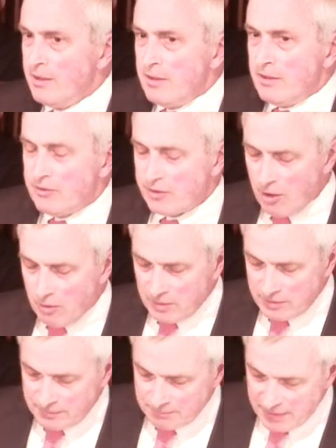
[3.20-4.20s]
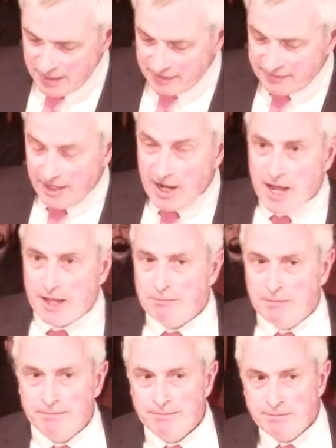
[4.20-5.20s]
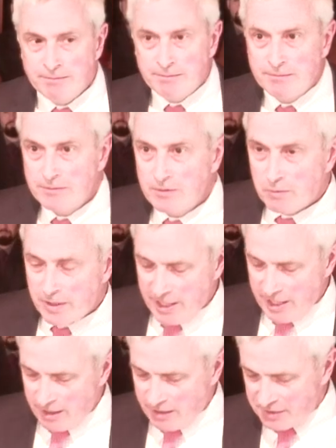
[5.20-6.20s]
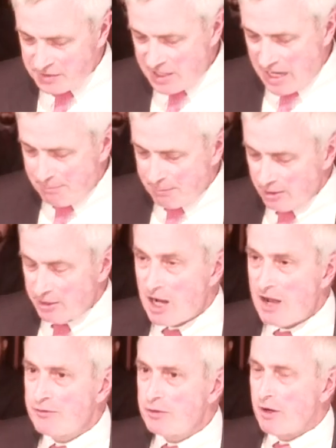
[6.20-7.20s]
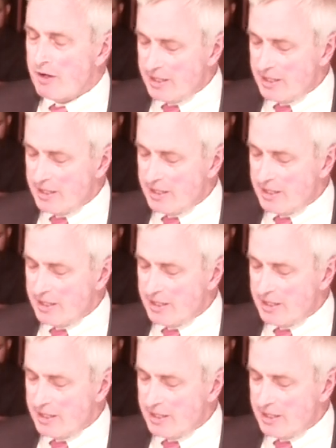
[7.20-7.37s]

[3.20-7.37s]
So, by the time we head out of chapel and off to our